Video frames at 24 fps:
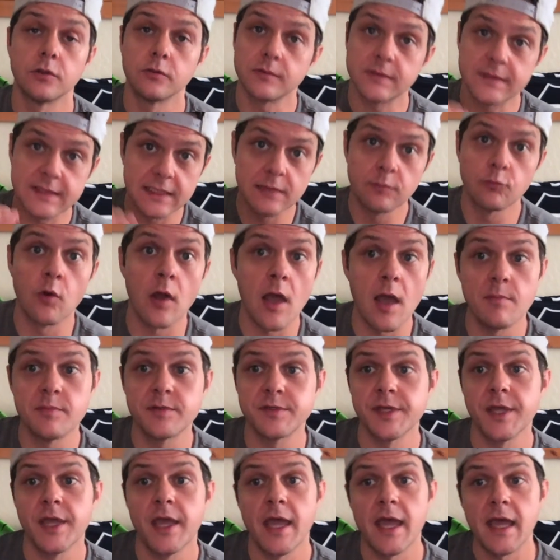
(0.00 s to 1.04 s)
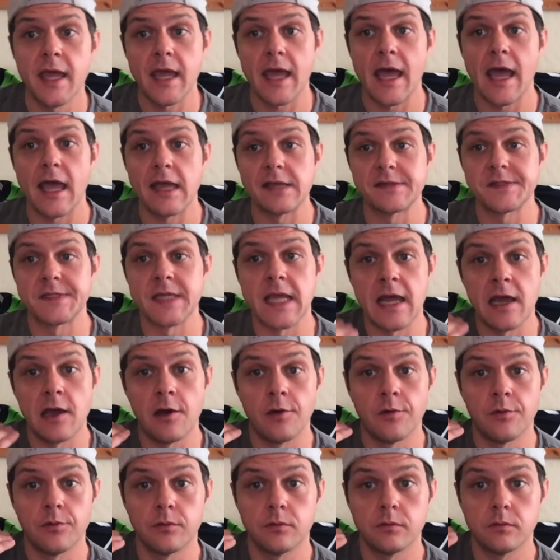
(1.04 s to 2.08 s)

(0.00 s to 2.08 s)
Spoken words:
Team Rob's has now